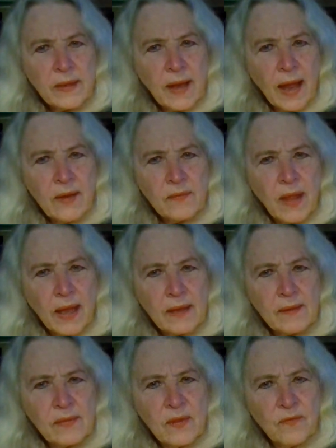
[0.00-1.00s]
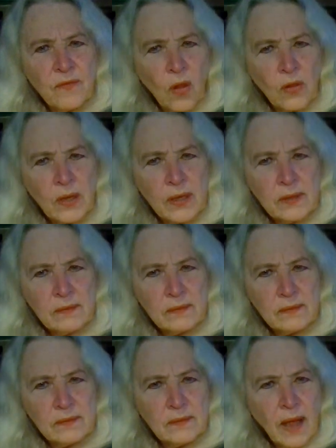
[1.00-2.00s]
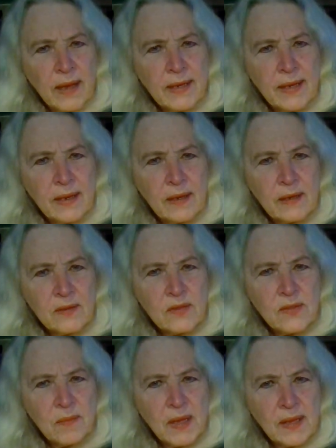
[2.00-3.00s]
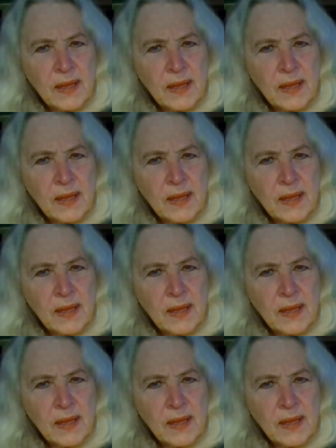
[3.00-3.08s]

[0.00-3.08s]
kind of like the Vulcan idea or something